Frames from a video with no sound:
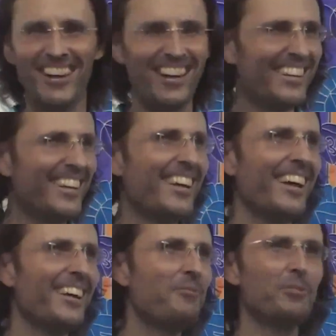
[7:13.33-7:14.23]
right?
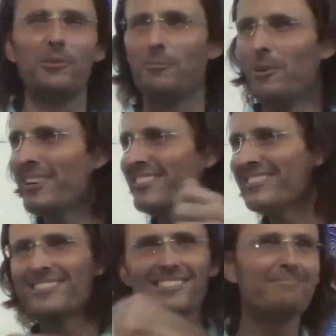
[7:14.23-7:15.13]
If you're a
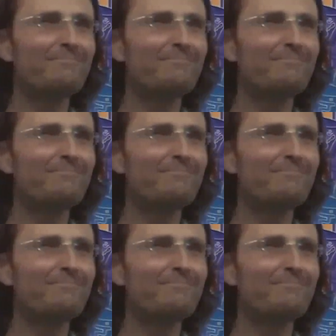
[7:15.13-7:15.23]
woman,